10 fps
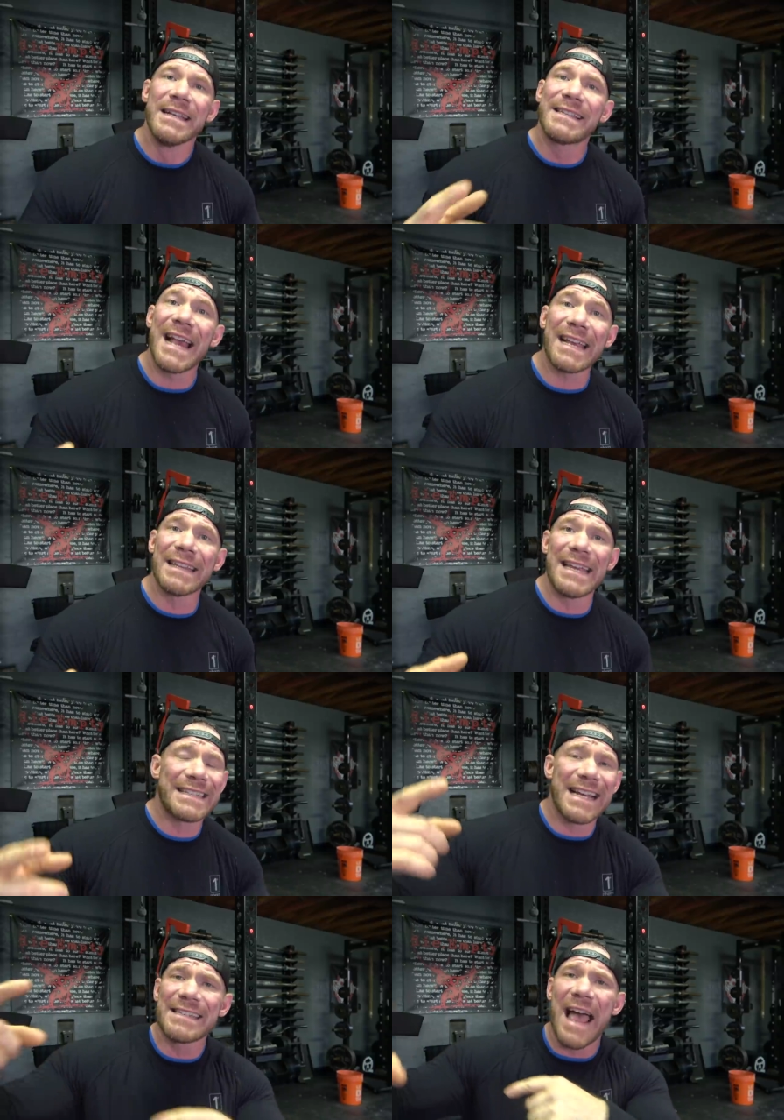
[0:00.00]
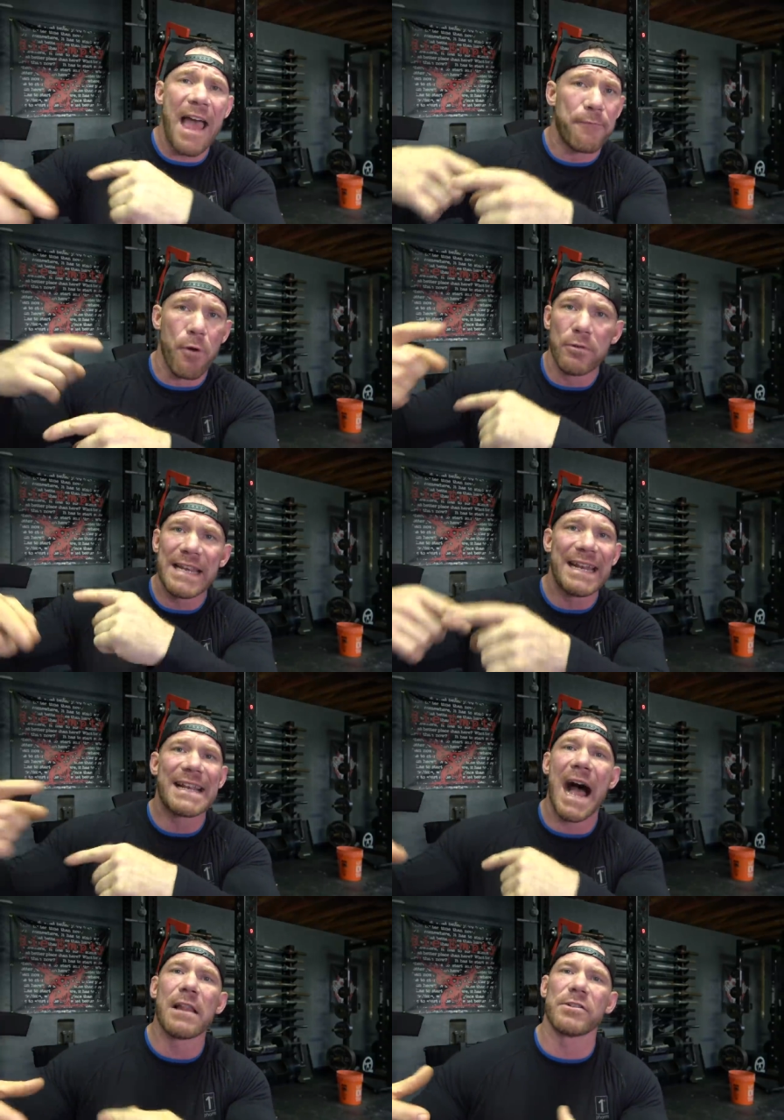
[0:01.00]
Secondly, it does not have rotating
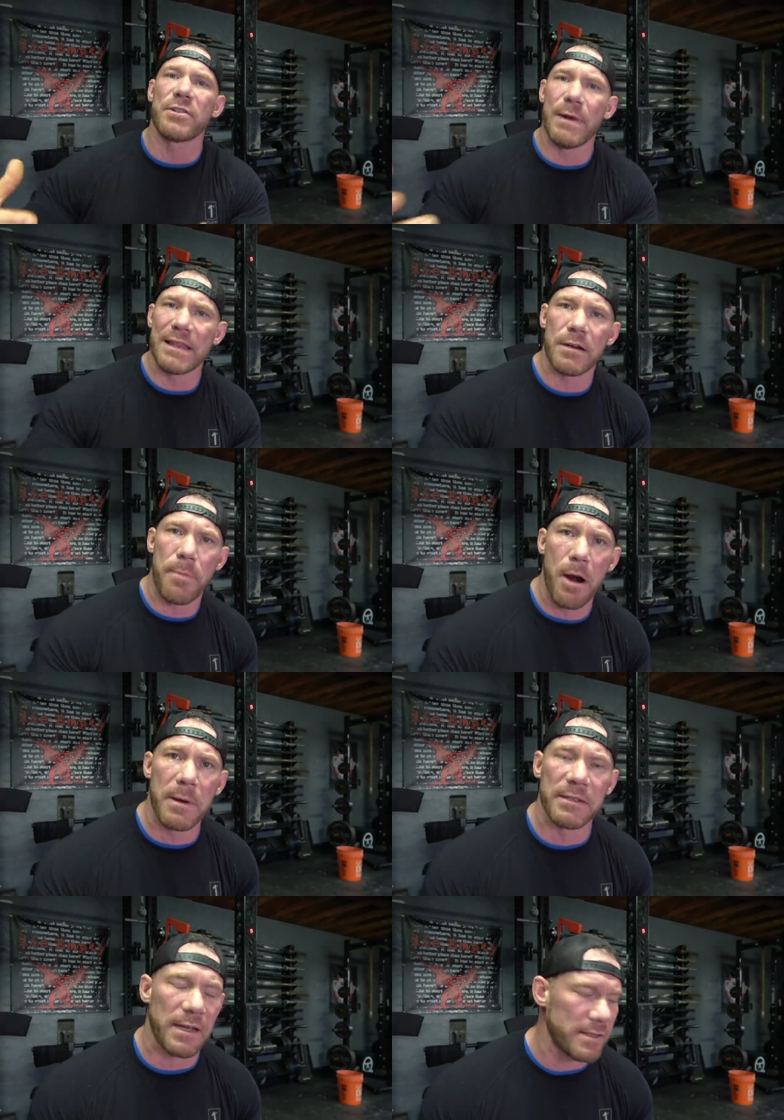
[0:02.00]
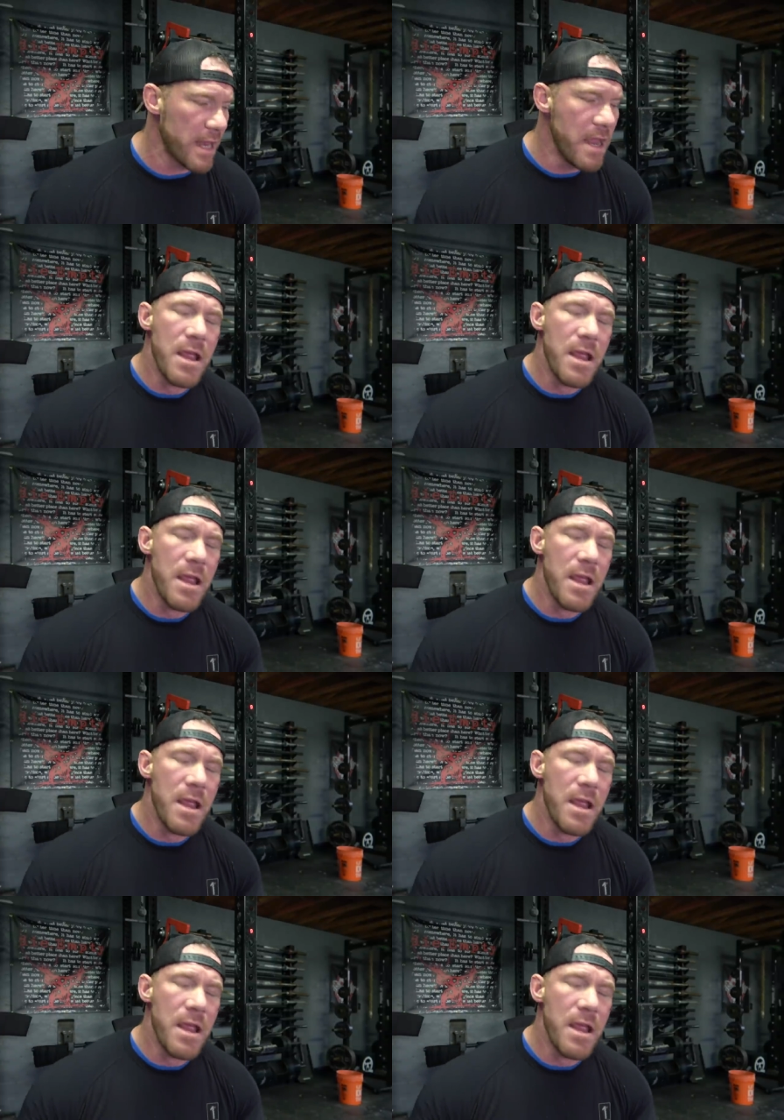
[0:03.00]
collars the way that a barbell does.